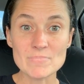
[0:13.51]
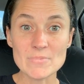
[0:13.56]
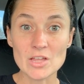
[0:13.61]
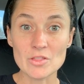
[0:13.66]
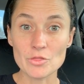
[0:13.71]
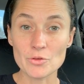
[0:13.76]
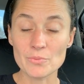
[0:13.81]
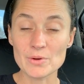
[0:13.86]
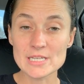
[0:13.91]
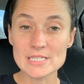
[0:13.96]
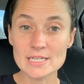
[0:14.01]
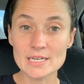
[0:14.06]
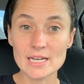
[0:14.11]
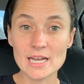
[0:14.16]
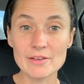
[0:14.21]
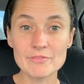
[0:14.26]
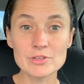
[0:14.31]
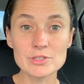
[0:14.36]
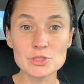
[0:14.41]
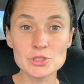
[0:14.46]
And the reason I
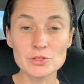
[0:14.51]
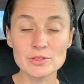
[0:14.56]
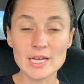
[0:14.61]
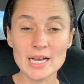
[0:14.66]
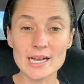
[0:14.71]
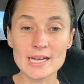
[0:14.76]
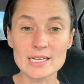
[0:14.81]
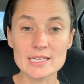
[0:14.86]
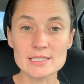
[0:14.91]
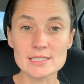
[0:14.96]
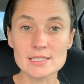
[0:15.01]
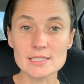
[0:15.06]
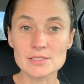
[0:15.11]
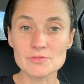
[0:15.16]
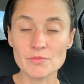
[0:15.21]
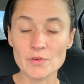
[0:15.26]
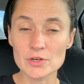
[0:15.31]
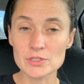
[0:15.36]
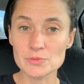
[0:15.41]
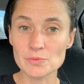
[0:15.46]
have you do that is this
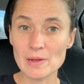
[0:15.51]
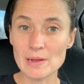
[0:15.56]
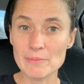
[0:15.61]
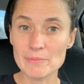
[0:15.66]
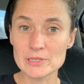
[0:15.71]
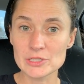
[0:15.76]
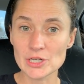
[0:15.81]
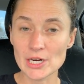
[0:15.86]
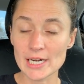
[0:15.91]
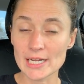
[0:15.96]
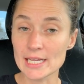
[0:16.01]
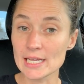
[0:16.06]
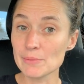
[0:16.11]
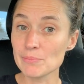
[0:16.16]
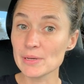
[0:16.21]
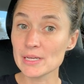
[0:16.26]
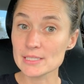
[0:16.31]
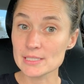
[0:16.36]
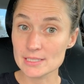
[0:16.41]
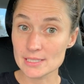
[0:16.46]
first week we try to keep
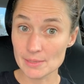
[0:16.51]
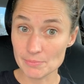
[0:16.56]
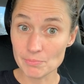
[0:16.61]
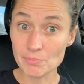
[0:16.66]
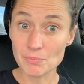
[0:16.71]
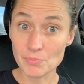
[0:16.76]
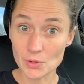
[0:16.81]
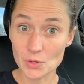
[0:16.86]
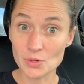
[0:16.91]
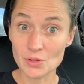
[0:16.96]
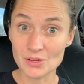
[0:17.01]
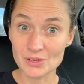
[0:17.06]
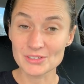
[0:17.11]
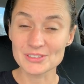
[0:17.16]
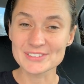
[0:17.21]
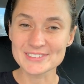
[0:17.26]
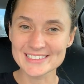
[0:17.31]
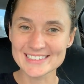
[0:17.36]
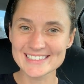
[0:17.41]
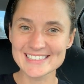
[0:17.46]
it
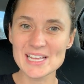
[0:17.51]
simple.